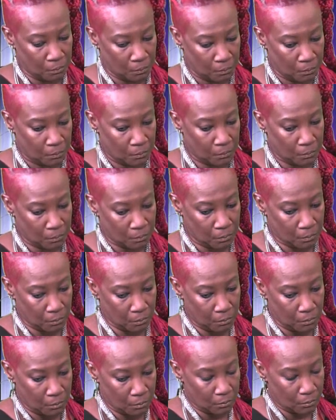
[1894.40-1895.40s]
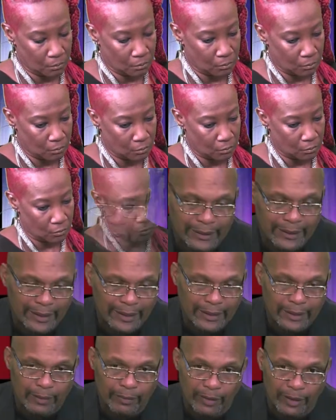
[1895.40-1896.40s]
tile, so it could get quite
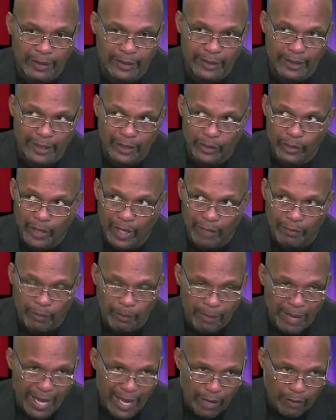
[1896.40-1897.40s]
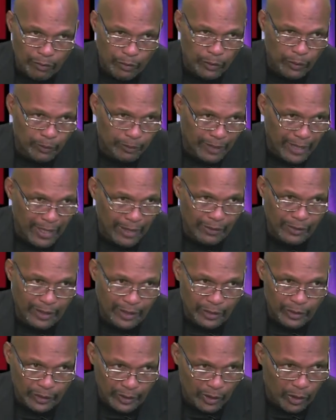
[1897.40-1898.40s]
extensive, and then you have a bathroom down there.
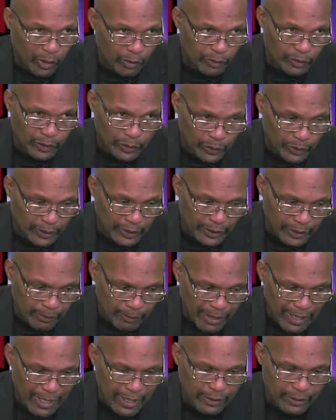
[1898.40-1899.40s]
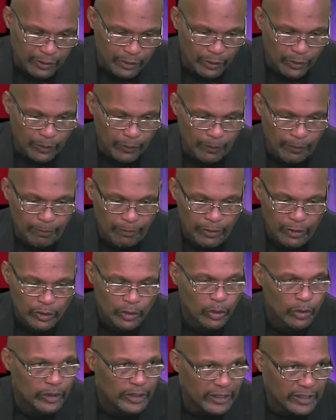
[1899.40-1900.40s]
You can overdo it in the bathroom.
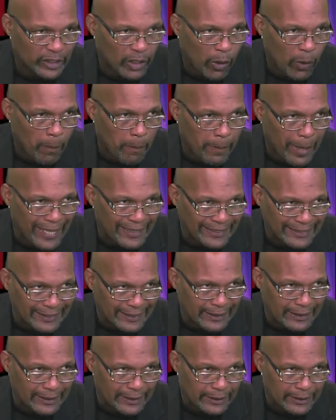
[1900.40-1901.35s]
So just go basic.